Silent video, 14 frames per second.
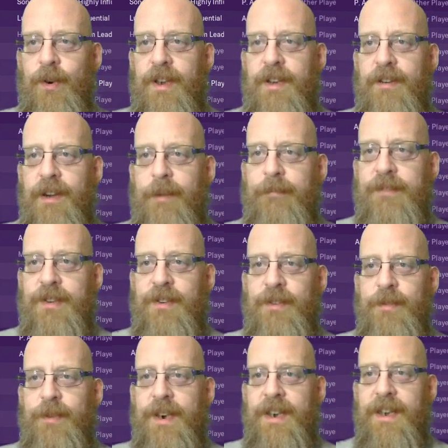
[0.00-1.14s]
you happen
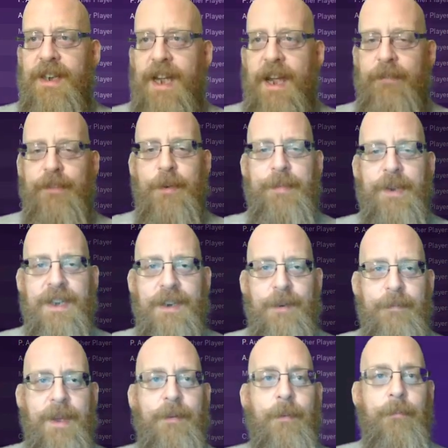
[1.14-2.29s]
to have an opinion
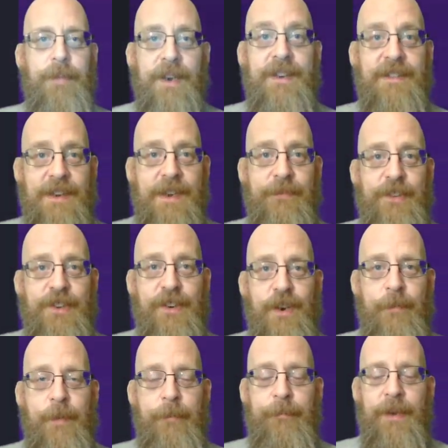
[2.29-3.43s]
about them, please leave us a
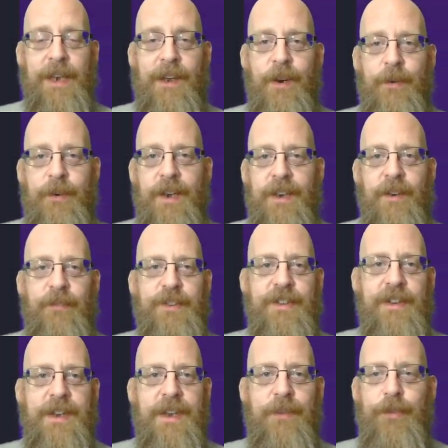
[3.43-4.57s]
comment below. And
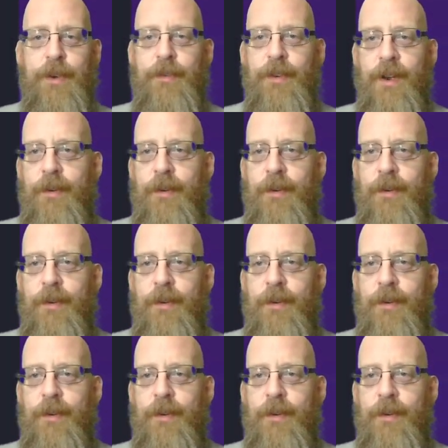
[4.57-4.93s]
obviously, if you know